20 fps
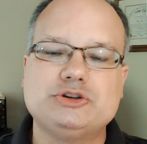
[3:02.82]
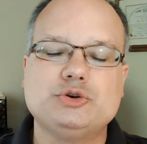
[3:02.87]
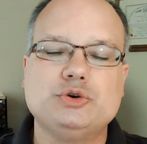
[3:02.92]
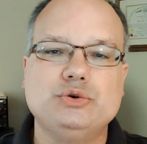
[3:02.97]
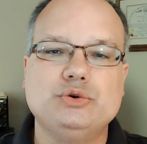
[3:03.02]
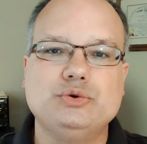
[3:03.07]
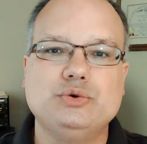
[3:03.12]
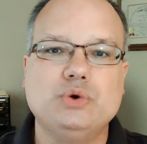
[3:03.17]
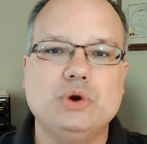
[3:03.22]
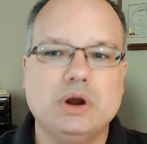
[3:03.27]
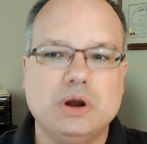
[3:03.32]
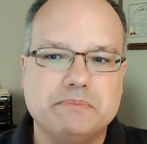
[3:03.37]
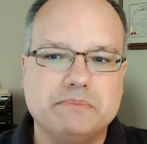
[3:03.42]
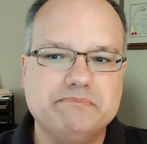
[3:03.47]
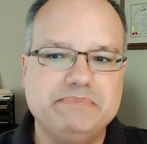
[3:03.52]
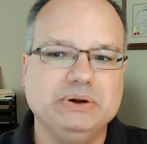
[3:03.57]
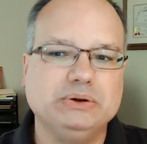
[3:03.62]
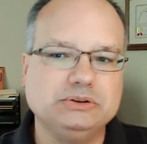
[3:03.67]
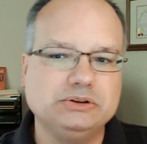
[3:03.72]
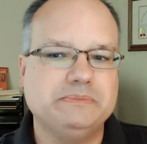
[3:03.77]
to
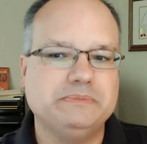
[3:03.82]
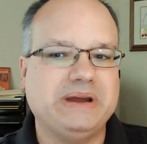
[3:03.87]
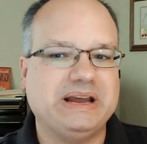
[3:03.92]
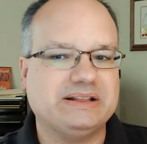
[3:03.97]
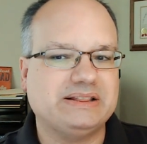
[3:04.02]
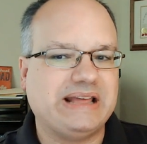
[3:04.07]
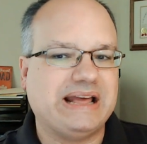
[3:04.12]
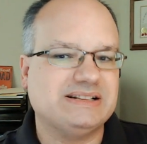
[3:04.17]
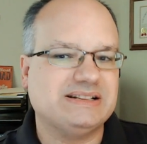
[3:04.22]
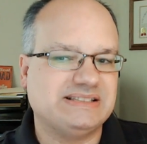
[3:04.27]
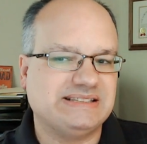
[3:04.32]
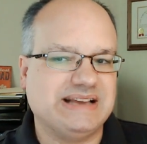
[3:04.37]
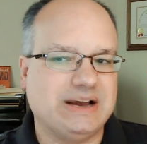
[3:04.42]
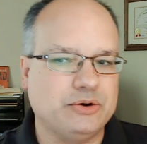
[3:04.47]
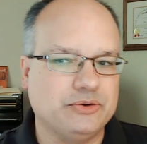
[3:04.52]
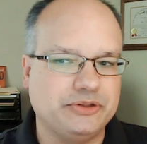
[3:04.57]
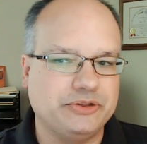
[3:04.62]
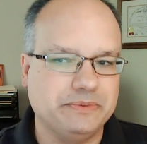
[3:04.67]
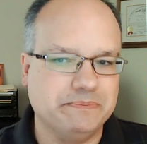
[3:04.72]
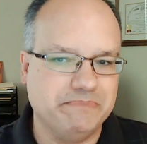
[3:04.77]
build them at that
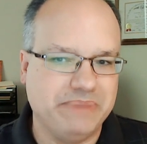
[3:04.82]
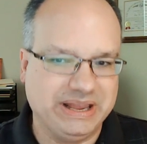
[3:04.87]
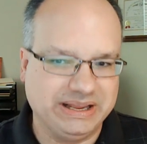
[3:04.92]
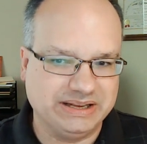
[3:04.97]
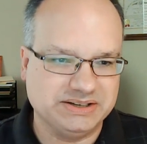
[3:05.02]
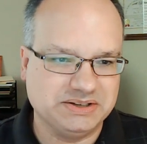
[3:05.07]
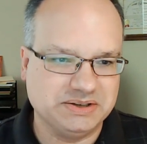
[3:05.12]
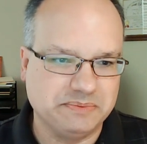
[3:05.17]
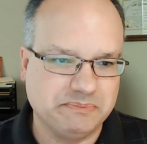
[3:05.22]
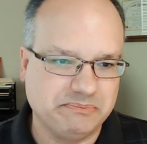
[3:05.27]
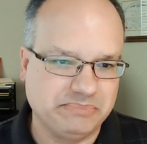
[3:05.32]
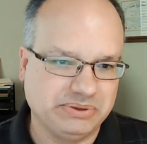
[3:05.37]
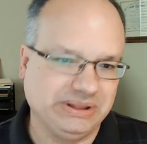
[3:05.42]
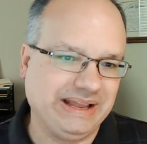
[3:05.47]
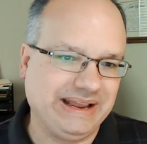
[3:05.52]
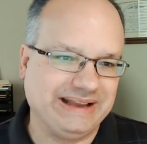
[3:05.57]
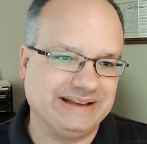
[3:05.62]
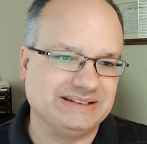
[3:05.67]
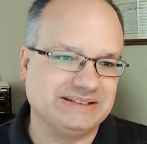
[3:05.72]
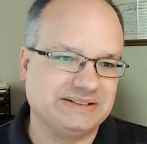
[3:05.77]
South Bend
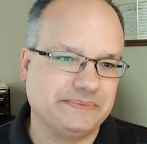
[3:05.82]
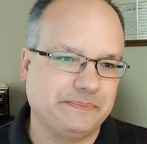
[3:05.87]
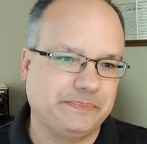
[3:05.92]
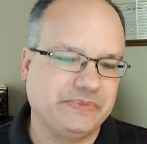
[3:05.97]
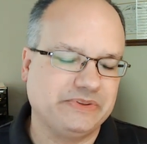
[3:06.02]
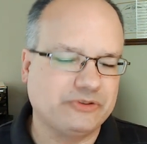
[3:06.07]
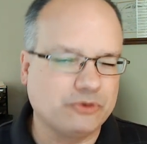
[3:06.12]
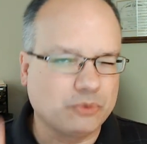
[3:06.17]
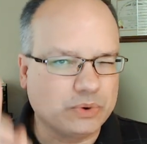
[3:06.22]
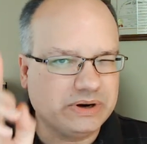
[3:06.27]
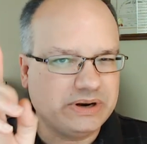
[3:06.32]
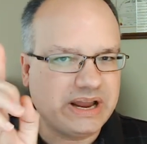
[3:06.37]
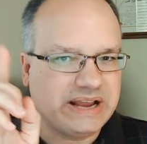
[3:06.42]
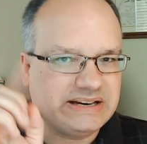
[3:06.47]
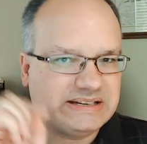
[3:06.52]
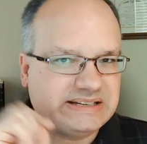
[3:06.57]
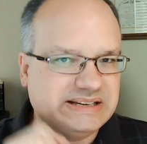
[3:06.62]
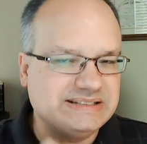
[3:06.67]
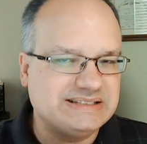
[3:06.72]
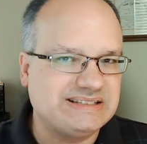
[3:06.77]
plant. So we're in
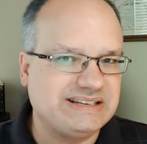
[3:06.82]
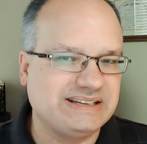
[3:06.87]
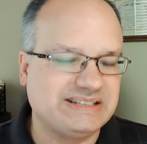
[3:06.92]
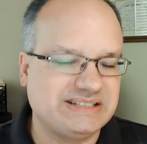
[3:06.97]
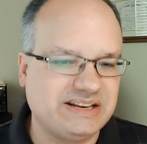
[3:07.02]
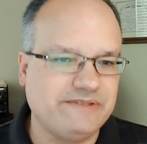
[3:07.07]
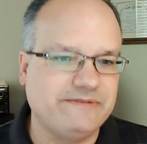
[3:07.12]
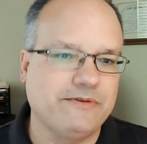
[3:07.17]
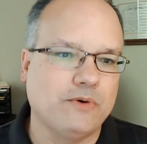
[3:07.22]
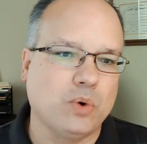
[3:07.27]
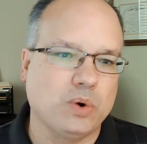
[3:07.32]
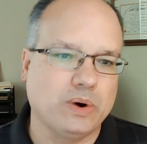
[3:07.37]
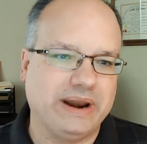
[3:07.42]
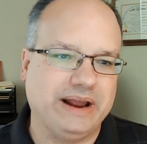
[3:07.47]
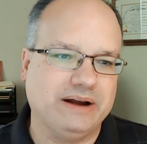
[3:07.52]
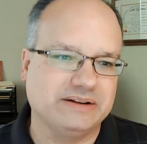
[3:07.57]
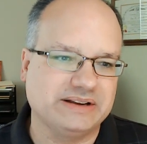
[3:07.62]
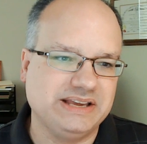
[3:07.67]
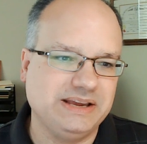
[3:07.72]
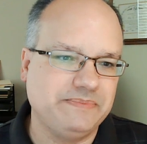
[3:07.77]
nineteen sixty-four
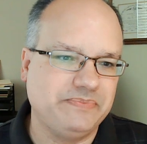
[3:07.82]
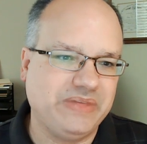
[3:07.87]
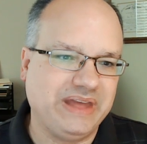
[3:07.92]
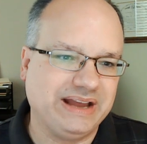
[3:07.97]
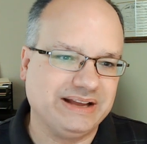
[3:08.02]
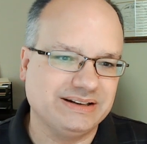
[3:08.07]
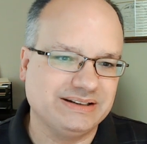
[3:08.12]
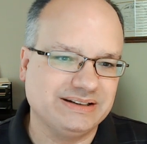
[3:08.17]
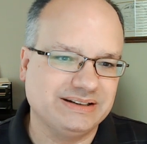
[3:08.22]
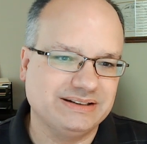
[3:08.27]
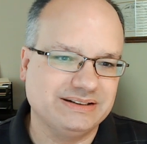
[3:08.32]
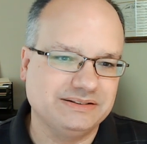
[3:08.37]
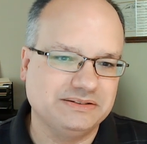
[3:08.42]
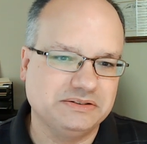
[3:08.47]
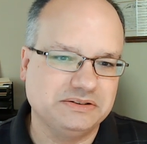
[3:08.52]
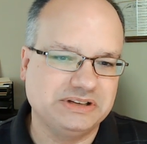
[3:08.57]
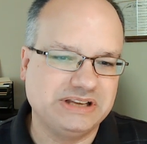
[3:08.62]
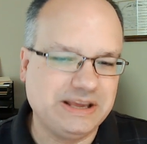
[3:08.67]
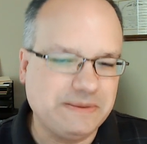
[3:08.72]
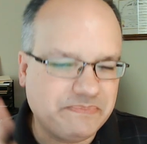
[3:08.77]
now, keep that,
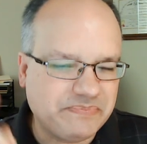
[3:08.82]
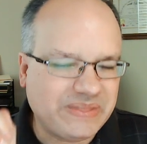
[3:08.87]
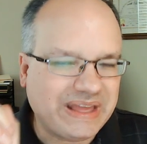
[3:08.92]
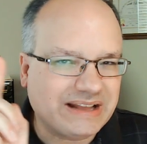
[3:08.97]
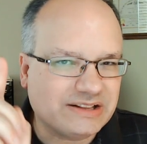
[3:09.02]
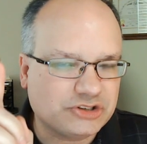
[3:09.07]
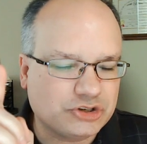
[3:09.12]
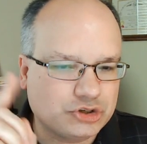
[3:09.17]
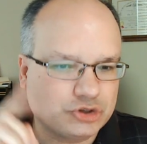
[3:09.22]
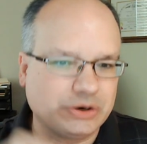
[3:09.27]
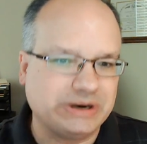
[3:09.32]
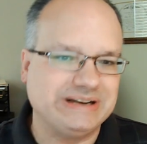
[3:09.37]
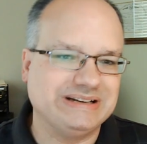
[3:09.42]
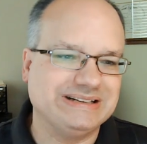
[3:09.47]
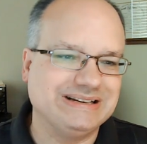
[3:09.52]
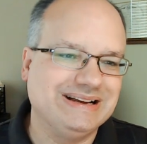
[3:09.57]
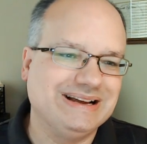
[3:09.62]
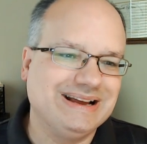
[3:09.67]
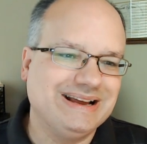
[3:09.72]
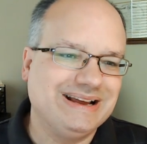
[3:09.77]
keep that straight.
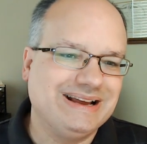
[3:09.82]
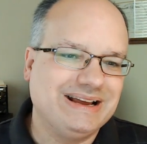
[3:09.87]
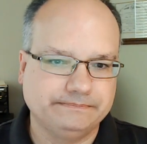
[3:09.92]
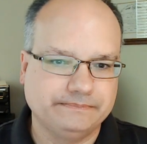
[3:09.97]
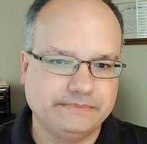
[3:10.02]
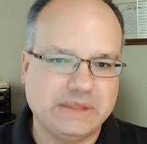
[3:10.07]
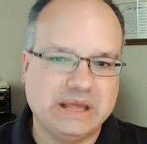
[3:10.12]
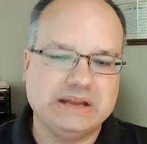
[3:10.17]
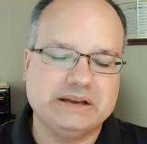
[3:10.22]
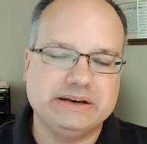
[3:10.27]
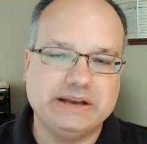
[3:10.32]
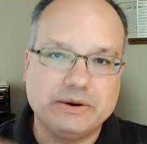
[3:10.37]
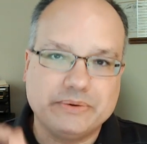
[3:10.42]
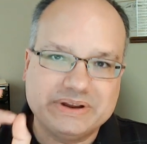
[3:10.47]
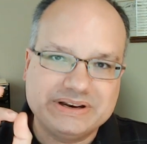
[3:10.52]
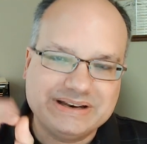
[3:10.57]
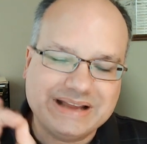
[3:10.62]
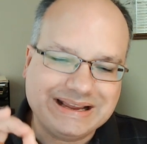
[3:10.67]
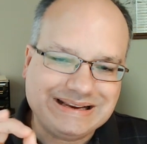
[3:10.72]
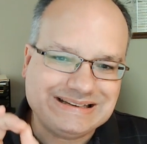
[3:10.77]
Now
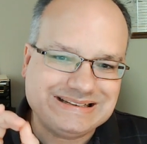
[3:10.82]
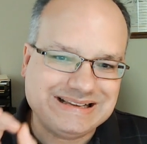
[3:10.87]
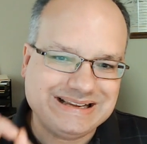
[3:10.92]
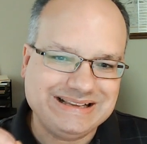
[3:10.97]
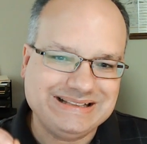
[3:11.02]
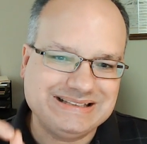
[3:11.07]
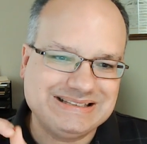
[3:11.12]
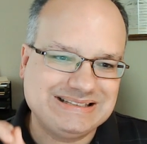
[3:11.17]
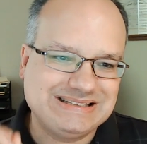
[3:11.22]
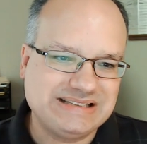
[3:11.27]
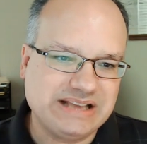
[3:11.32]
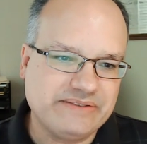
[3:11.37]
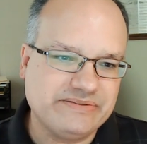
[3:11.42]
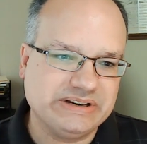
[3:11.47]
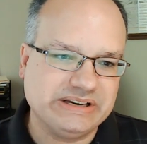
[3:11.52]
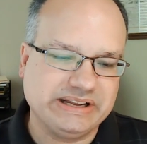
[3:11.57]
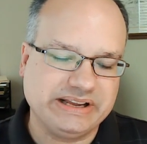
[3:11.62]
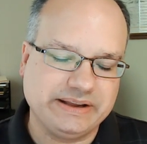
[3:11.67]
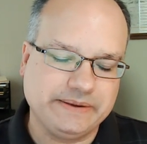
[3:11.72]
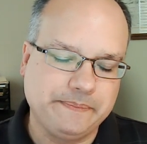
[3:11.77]
in nineteen
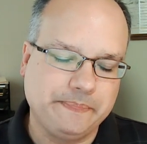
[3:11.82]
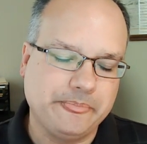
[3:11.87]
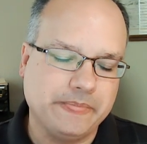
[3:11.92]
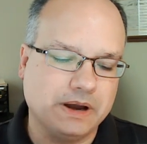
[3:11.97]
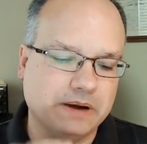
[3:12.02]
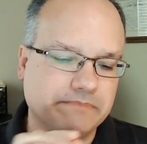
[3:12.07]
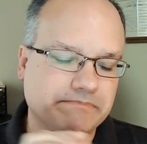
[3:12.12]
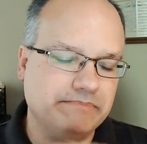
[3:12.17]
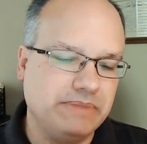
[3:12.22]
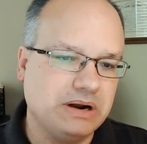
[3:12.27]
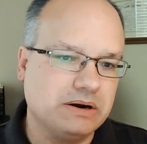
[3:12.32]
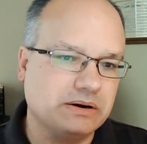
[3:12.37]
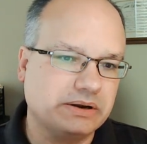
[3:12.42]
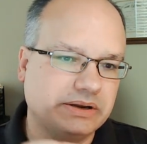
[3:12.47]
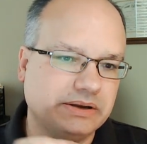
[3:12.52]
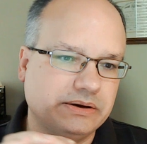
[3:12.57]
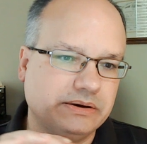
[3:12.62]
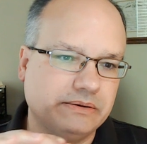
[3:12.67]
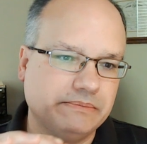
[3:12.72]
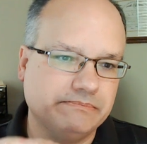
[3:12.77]
seventy,
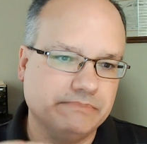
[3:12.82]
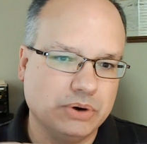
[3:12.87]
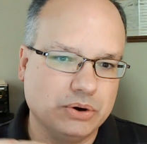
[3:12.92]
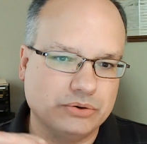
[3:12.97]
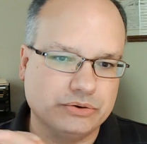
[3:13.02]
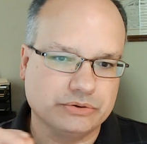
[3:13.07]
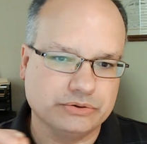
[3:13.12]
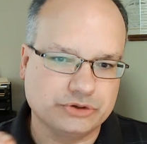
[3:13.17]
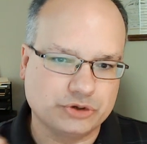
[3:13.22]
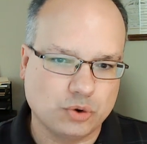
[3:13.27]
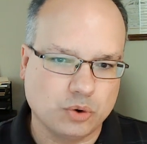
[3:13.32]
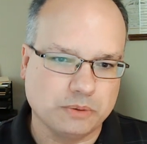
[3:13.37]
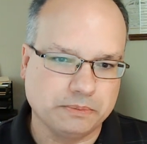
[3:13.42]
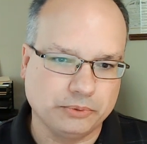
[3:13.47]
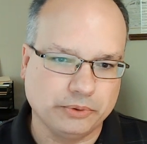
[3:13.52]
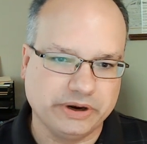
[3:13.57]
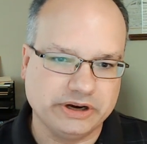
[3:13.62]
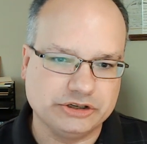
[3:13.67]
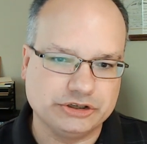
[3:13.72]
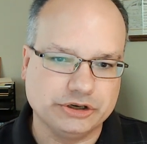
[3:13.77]
American Motors
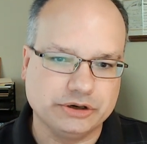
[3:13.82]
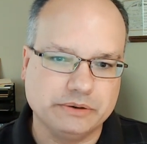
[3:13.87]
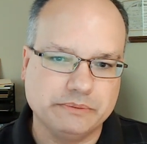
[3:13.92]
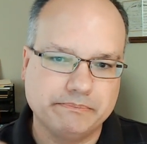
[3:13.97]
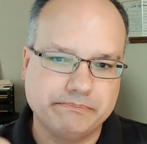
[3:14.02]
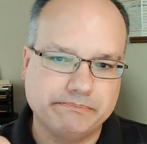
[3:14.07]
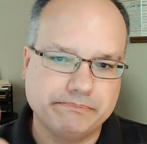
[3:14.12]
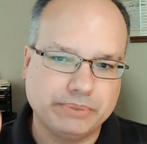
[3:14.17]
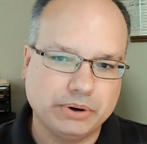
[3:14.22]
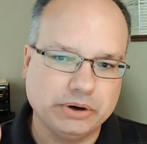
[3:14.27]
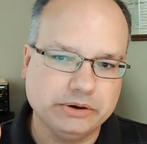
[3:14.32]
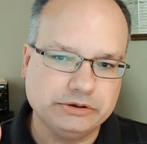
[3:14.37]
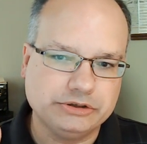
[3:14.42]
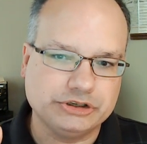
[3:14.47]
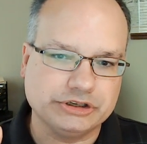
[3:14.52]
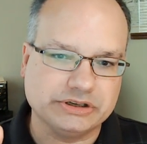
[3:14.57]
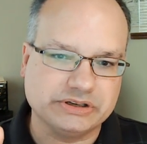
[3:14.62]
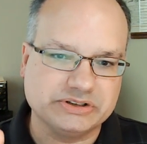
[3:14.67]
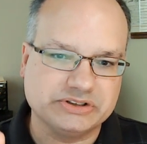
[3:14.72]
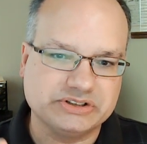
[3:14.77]
Corporation
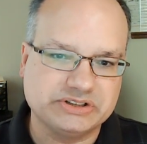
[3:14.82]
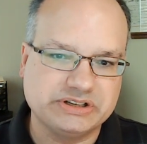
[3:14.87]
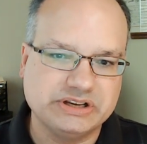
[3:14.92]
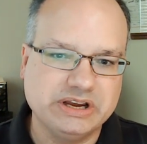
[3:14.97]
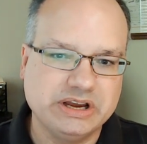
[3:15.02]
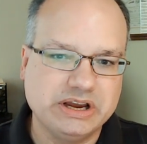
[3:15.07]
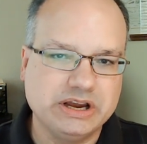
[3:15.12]
purchased